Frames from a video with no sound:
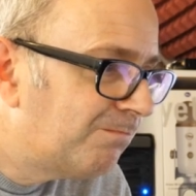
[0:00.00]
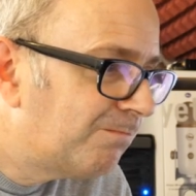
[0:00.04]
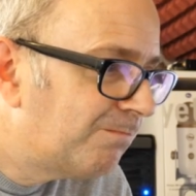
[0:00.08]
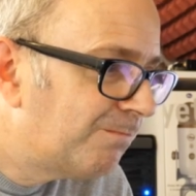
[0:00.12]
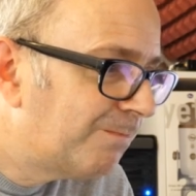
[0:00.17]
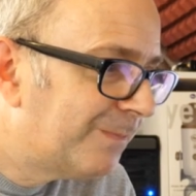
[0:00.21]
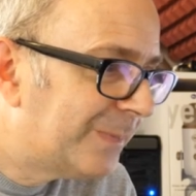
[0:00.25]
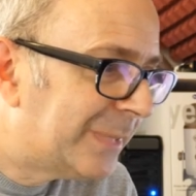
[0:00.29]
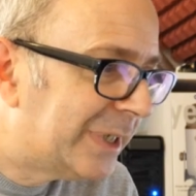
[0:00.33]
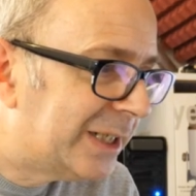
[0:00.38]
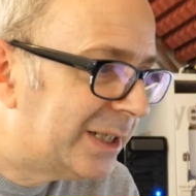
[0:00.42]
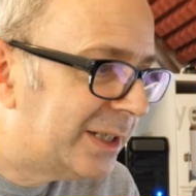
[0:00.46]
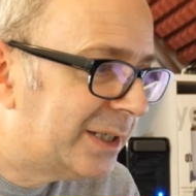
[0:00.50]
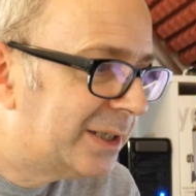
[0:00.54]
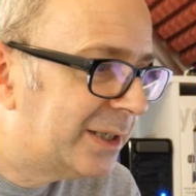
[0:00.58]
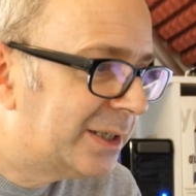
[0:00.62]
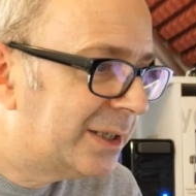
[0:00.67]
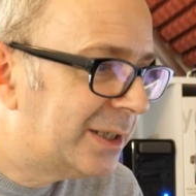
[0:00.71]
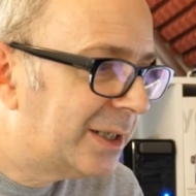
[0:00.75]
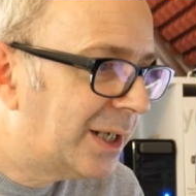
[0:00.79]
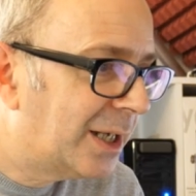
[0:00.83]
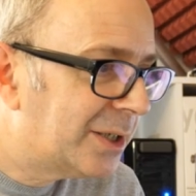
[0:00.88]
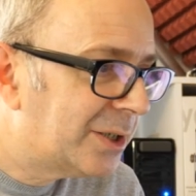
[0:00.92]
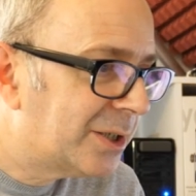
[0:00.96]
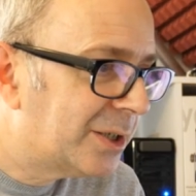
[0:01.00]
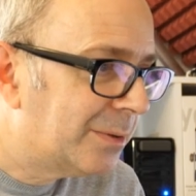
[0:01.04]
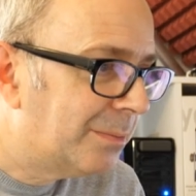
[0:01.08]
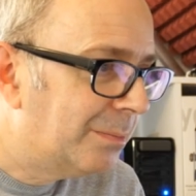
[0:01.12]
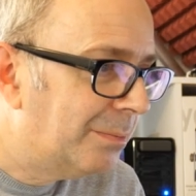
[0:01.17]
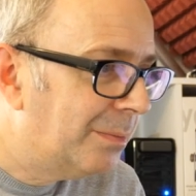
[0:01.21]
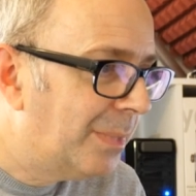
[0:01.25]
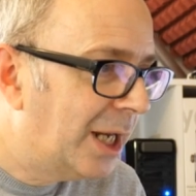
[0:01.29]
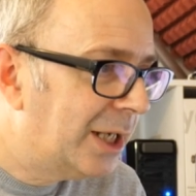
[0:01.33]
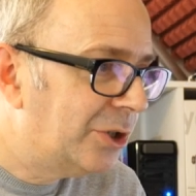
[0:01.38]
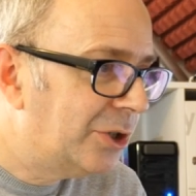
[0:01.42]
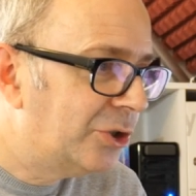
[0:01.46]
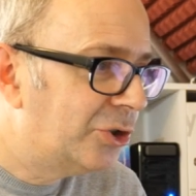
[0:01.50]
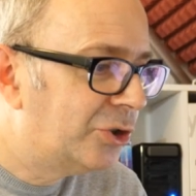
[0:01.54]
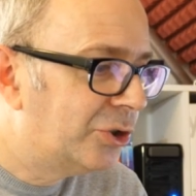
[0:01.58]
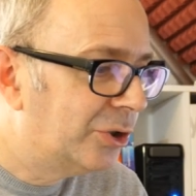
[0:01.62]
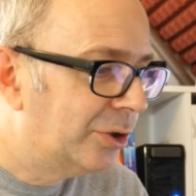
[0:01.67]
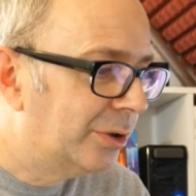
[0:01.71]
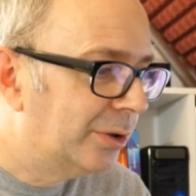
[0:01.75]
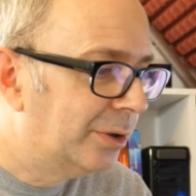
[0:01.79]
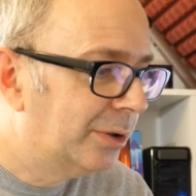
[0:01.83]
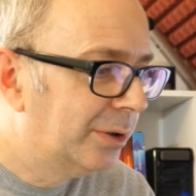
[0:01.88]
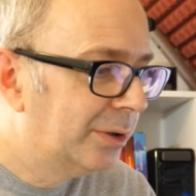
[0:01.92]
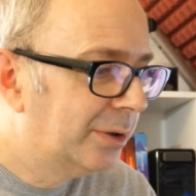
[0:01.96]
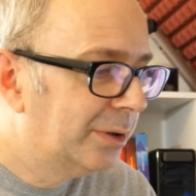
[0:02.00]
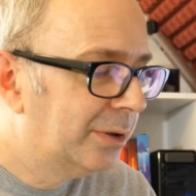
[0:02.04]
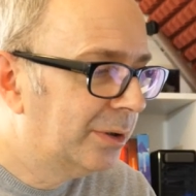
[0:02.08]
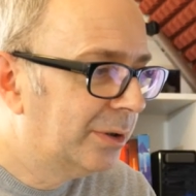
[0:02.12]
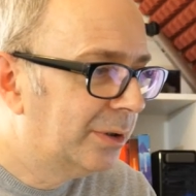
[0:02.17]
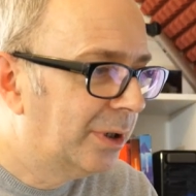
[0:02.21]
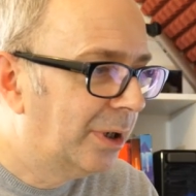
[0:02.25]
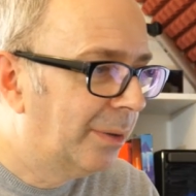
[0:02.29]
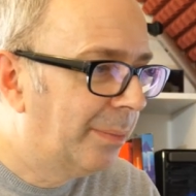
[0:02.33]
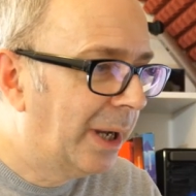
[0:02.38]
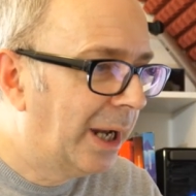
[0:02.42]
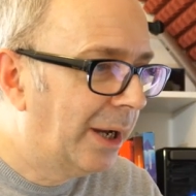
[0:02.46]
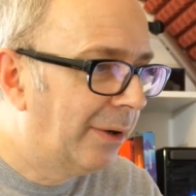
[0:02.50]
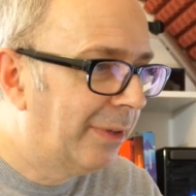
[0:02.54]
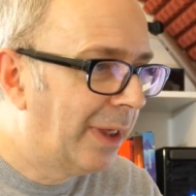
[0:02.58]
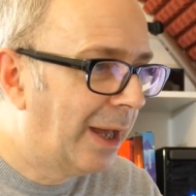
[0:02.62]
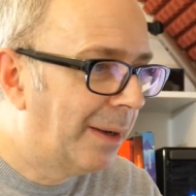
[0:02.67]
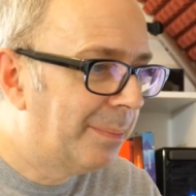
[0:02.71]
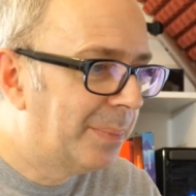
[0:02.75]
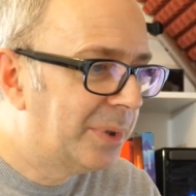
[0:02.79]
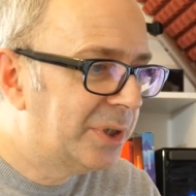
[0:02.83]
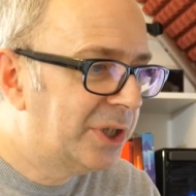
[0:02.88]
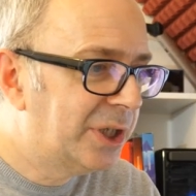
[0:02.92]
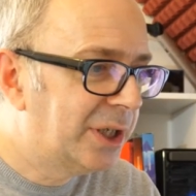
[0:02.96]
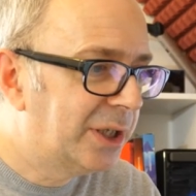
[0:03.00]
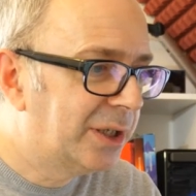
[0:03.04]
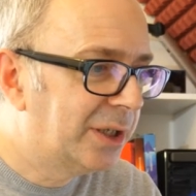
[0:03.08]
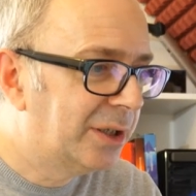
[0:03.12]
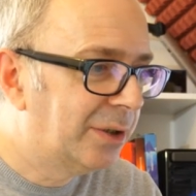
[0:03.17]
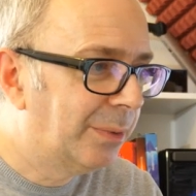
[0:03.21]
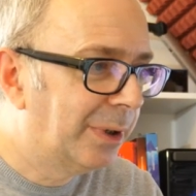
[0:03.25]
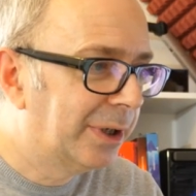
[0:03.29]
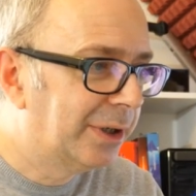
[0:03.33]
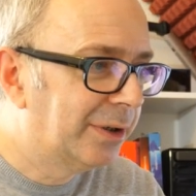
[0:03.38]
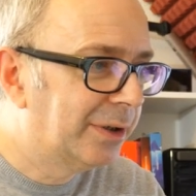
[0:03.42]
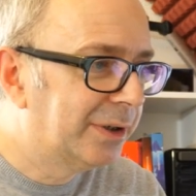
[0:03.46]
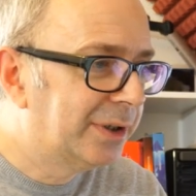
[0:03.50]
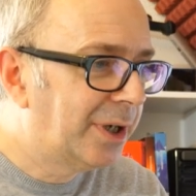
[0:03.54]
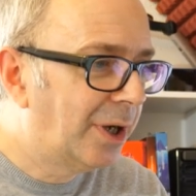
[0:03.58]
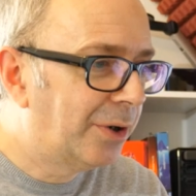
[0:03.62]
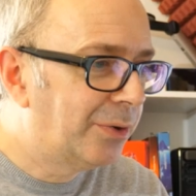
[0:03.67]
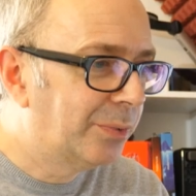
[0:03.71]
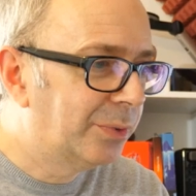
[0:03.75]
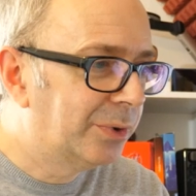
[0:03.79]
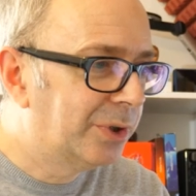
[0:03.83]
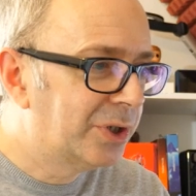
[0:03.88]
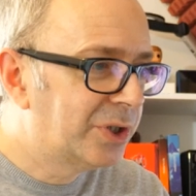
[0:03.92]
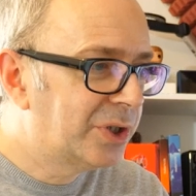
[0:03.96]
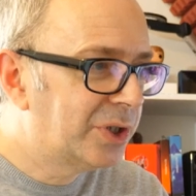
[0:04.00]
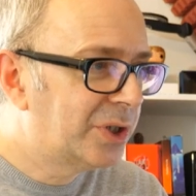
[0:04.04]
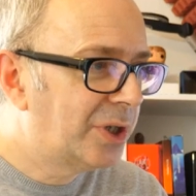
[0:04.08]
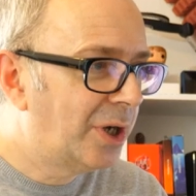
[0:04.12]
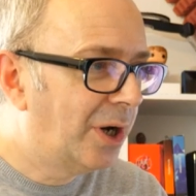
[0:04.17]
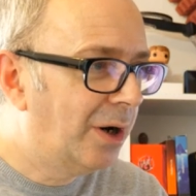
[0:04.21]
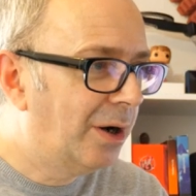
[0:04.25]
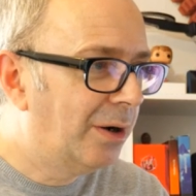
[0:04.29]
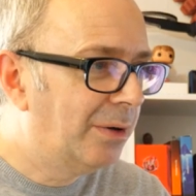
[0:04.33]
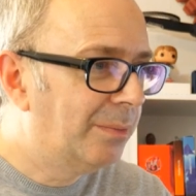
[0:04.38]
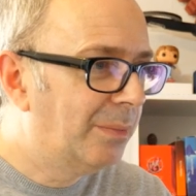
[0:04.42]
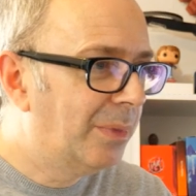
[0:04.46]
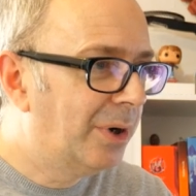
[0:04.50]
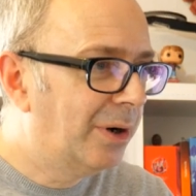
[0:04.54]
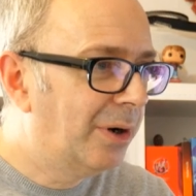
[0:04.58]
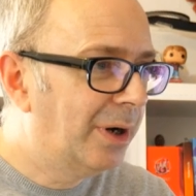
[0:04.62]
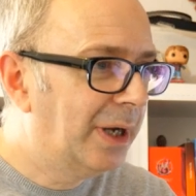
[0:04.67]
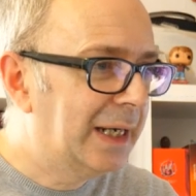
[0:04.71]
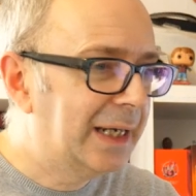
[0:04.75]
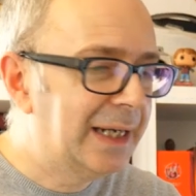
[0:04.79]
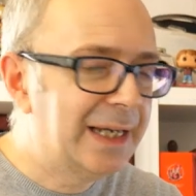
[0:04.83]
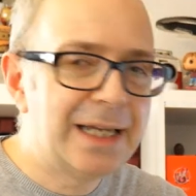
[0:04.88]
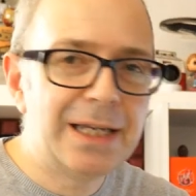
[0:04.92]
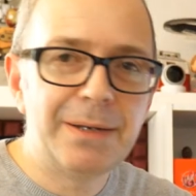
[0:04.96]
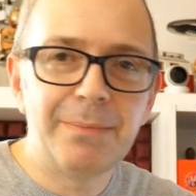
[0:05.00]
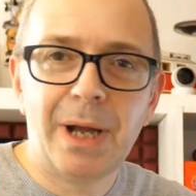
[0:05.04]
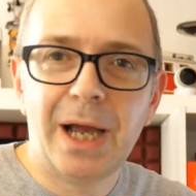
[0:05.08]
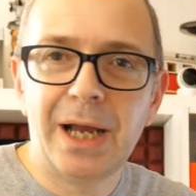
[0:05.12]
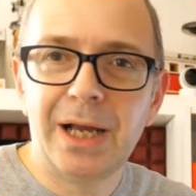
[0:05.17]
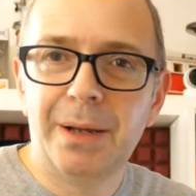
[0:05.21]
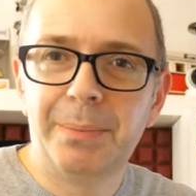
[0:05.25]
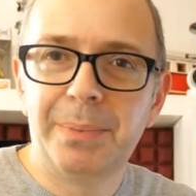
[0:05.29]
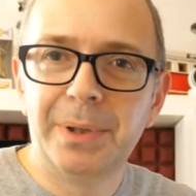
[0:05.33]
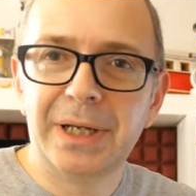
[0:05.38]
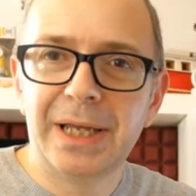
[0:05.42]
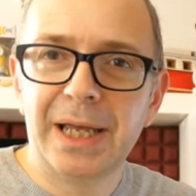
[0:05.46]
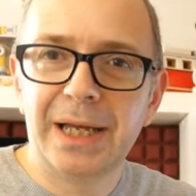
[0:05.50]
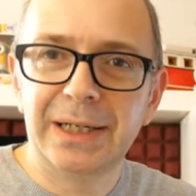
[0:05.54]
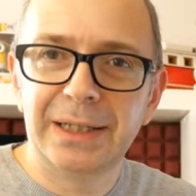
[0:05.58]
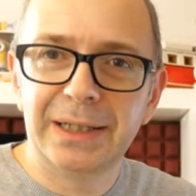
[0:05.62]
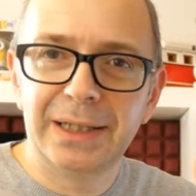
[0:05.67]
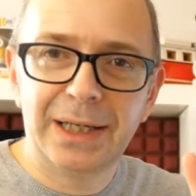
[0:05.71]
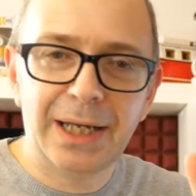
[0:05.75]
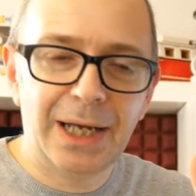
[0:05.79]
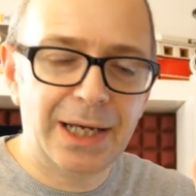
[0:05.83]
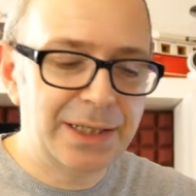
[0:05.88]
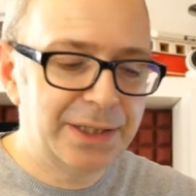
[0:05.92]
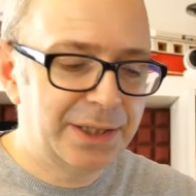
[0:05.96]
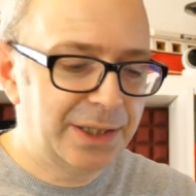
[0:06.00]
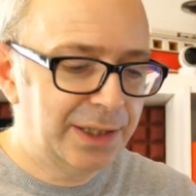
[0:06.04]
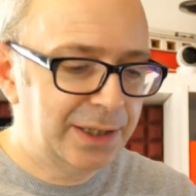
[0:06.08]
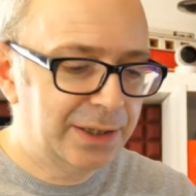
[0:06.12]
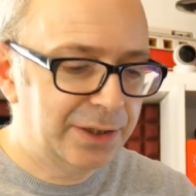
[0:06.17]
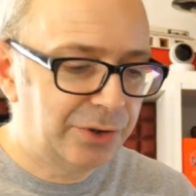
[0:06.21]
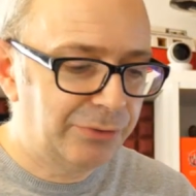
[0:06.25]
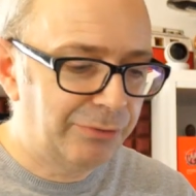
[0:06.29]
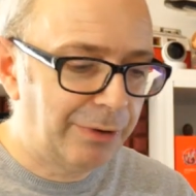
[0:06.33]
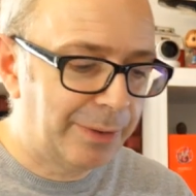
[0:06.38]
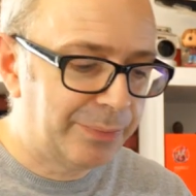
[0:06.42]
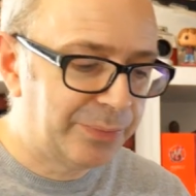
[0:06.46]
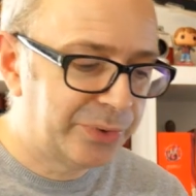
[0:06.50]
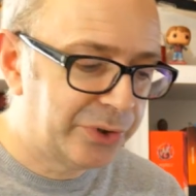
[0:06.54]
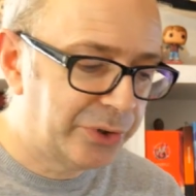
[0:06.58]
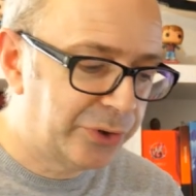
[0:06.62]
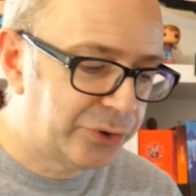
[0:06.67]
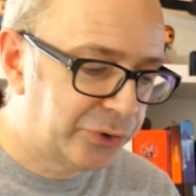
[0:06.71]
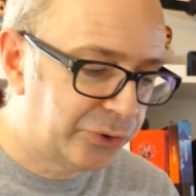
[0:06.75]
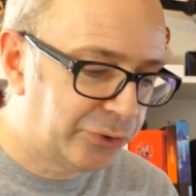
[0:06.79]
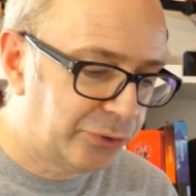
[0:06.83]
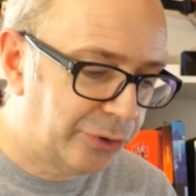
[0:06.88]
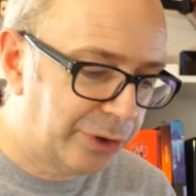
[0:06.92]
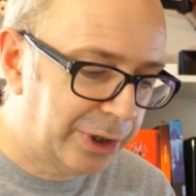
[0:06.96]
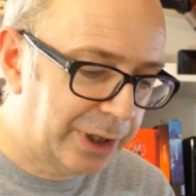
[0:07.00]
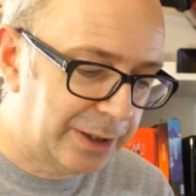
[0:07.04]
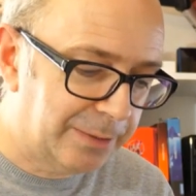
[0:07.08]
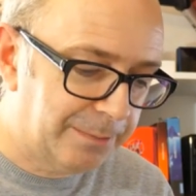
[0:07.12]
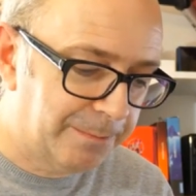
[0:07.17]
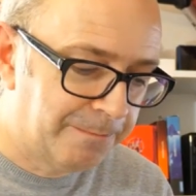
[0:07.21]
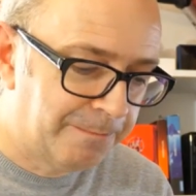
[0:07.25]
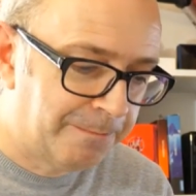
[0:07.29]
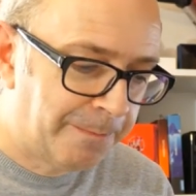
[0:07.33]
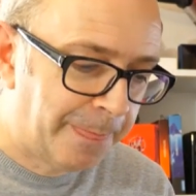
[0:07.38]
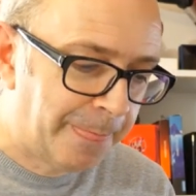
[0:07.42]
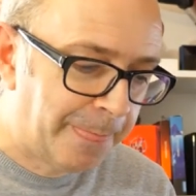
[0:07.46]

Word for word: it doesn't mention about that particular one. I don't want to start my email up again in case it interrupts the stream.